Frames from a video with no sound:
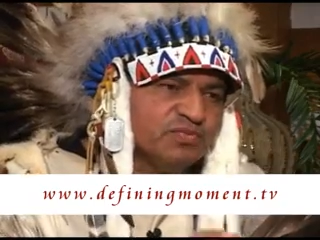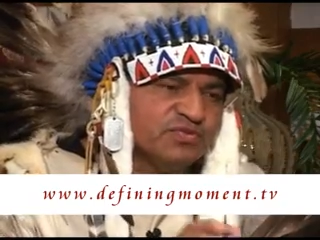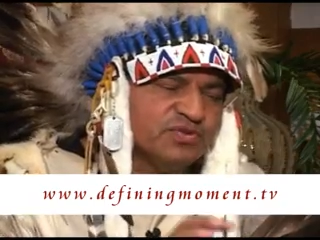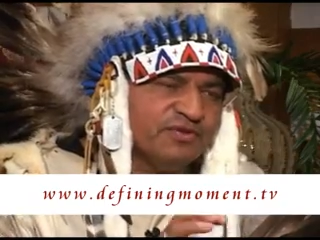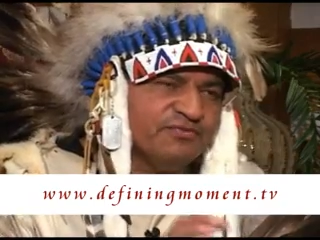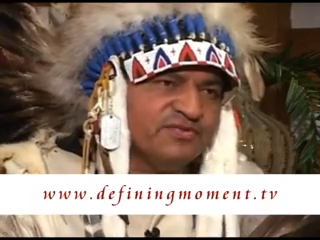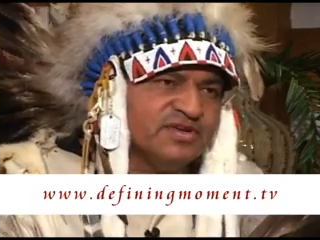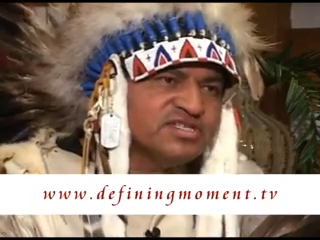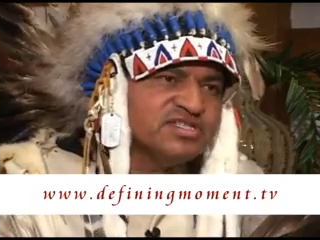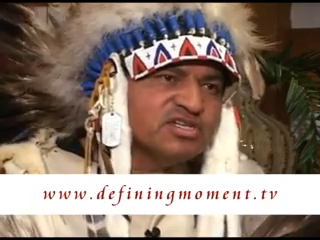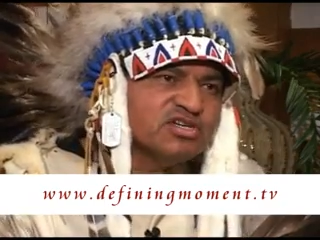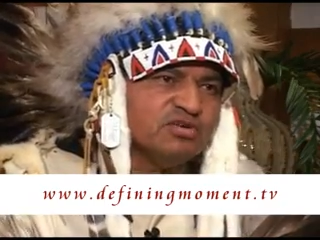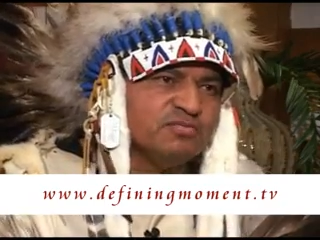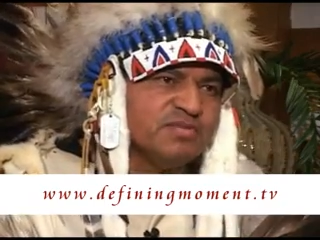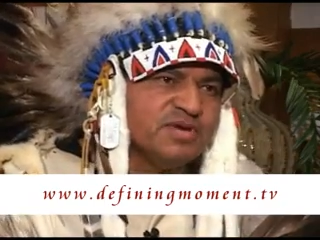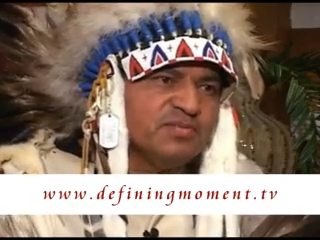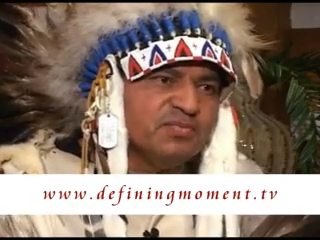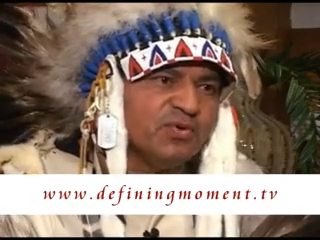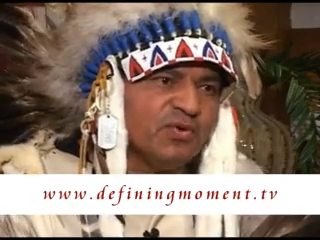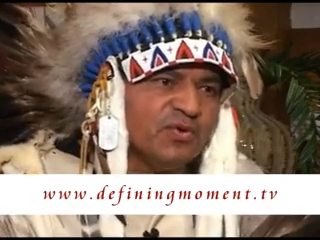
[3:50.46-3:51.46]
physical
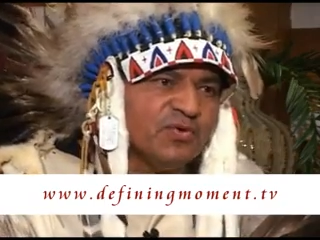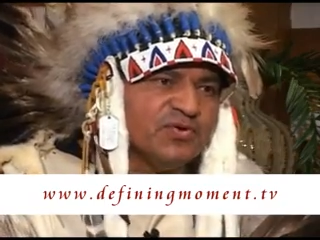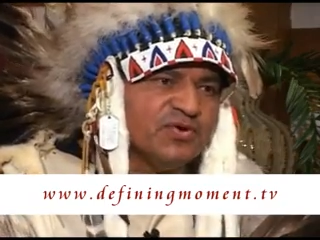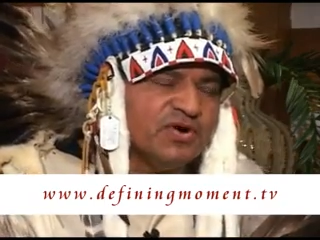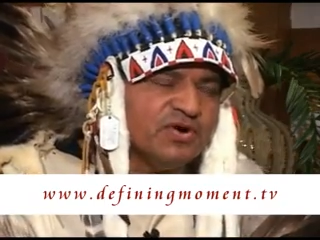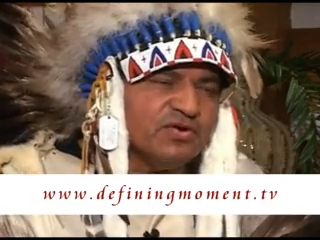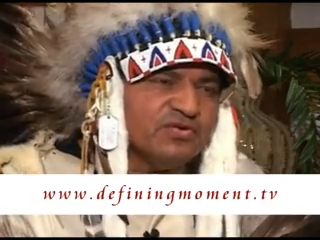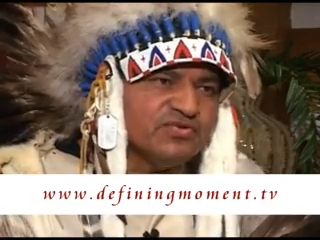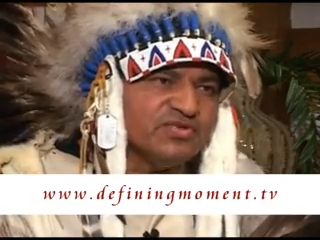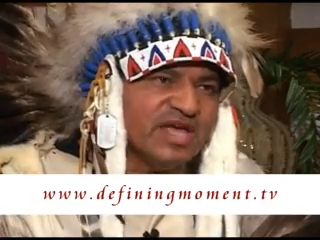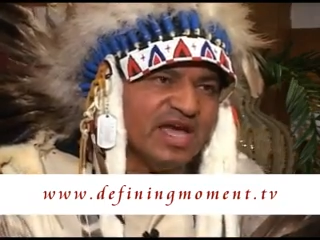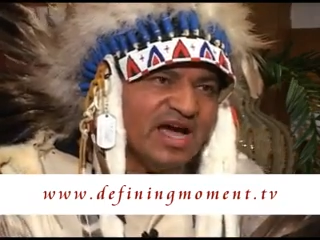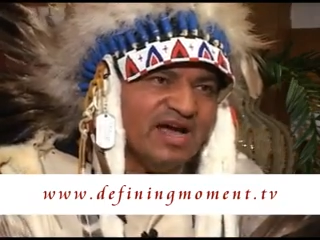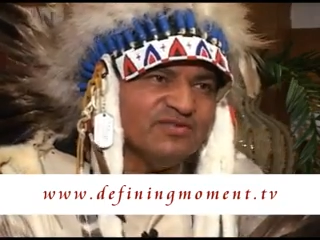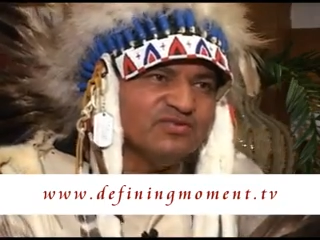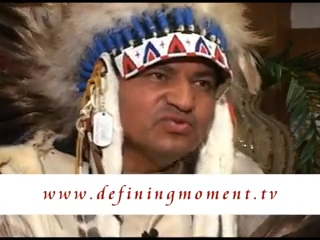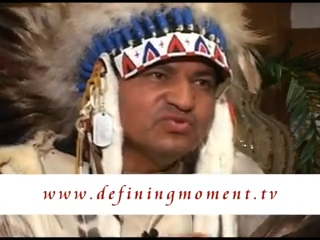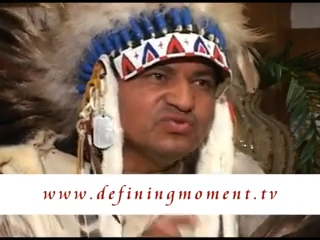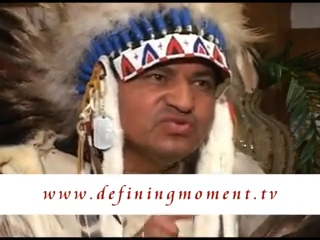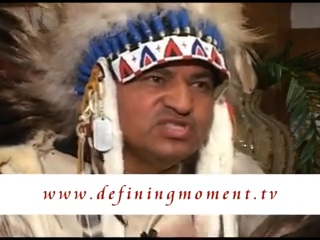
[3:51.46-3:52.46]
people on earth, they
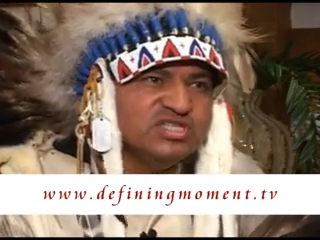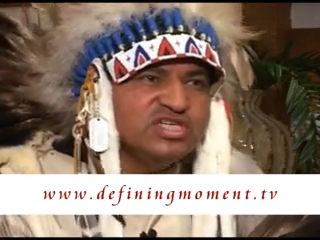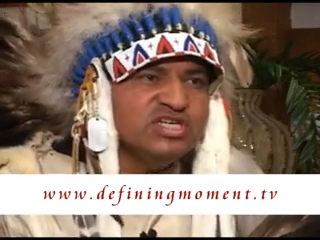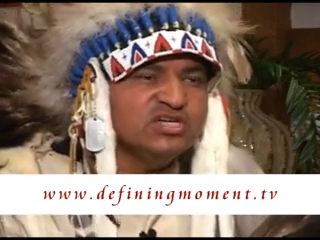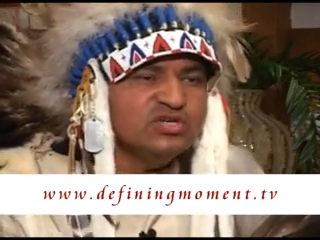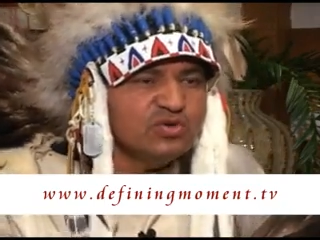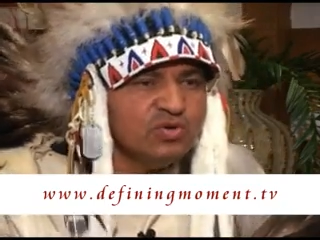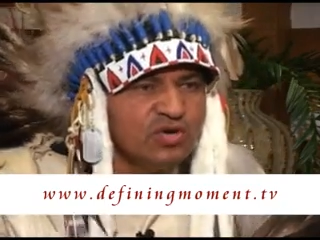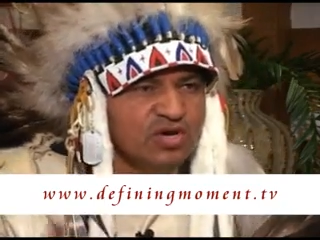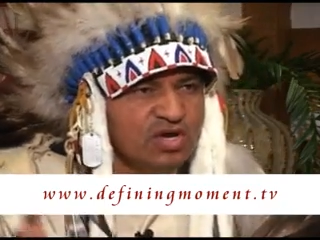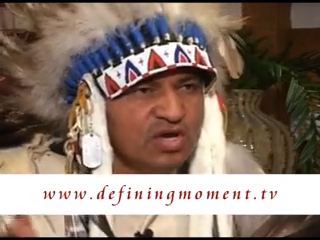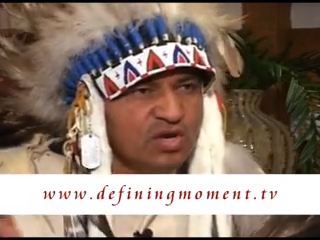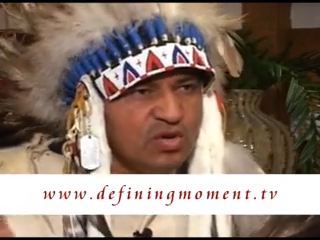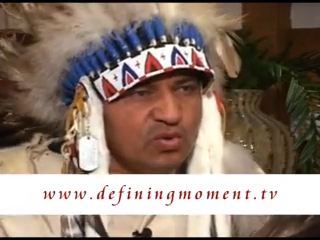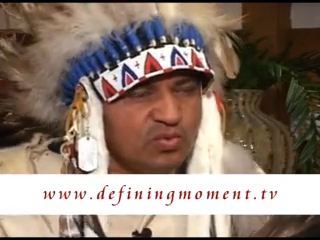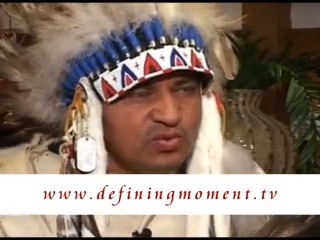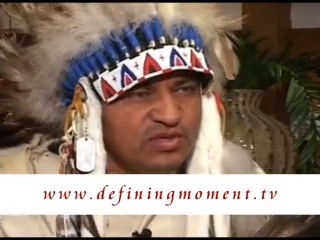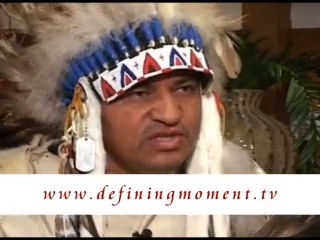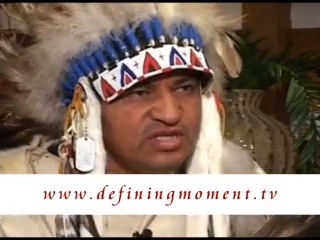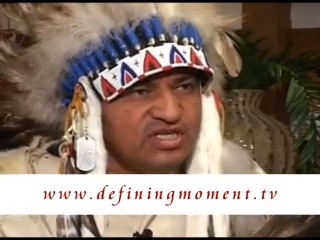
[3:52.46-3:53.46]
have to deal
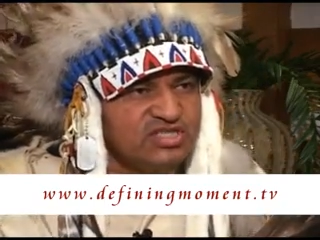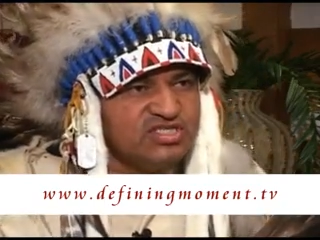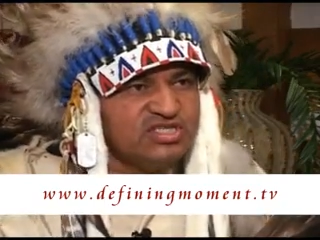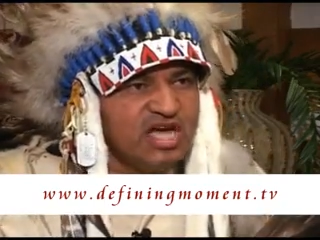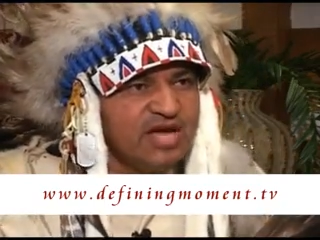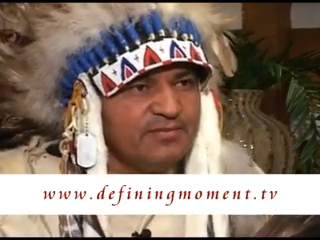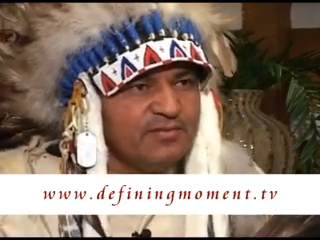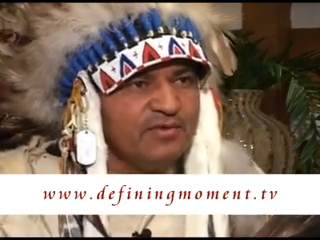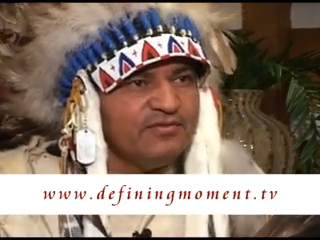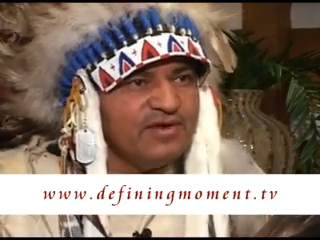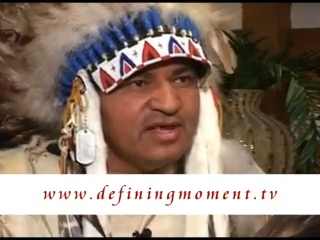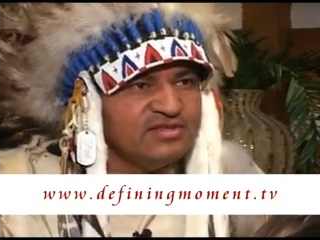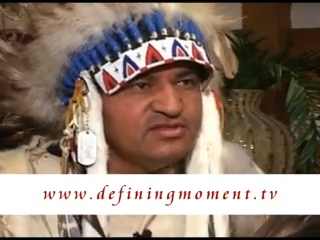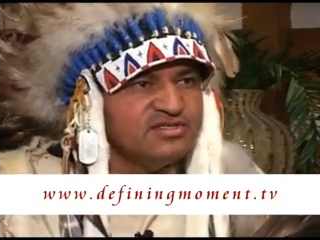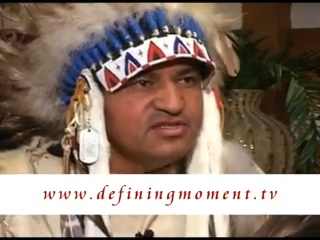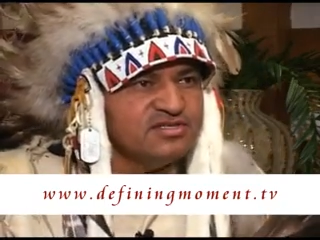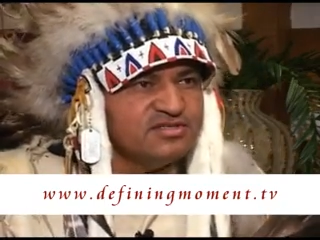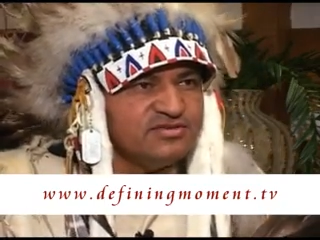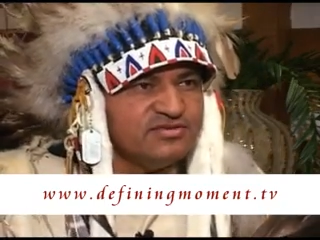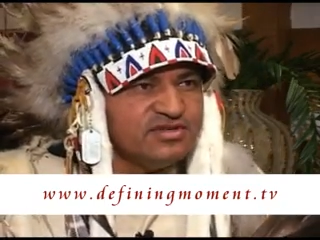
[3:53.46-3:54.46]
with this type of
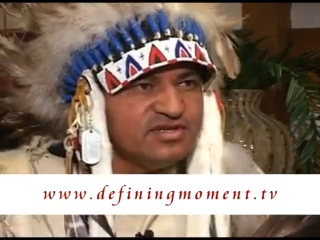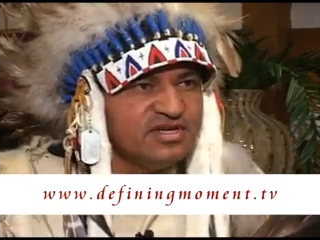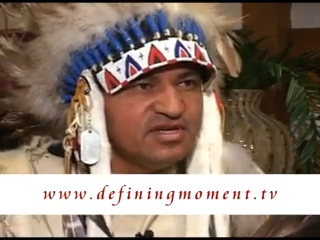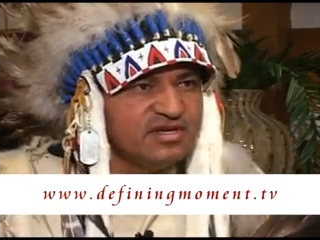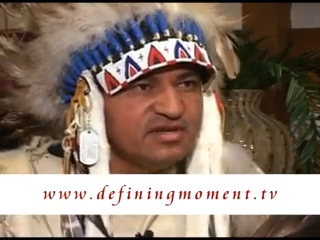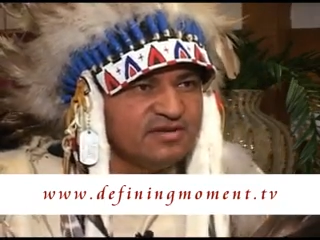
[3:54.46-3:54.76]
ancestry.